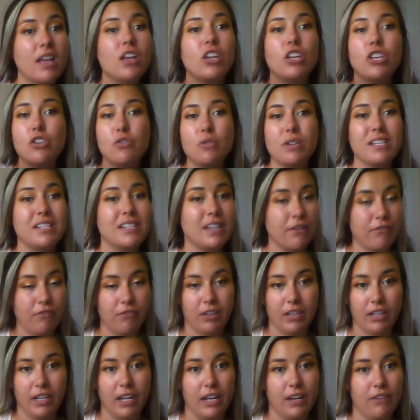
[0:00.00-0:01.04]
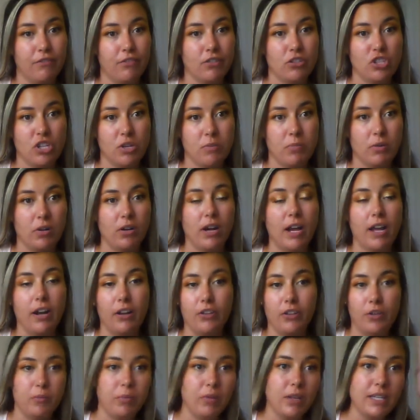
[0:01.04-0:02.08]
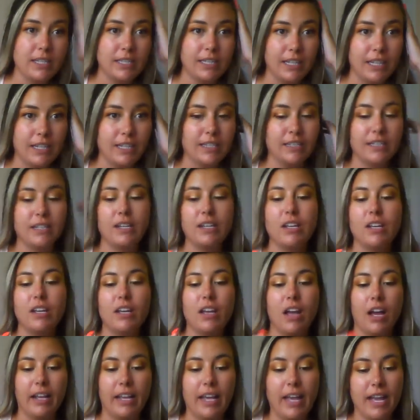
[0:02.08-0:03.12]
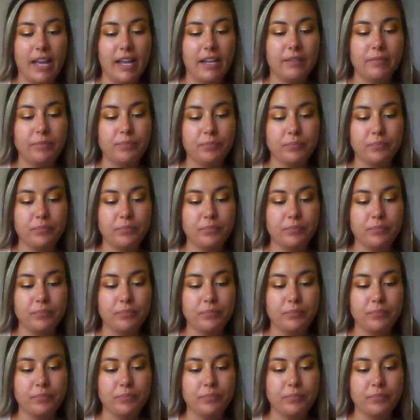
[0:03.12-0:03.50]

You can definitely get it for cheaper at other places. Again,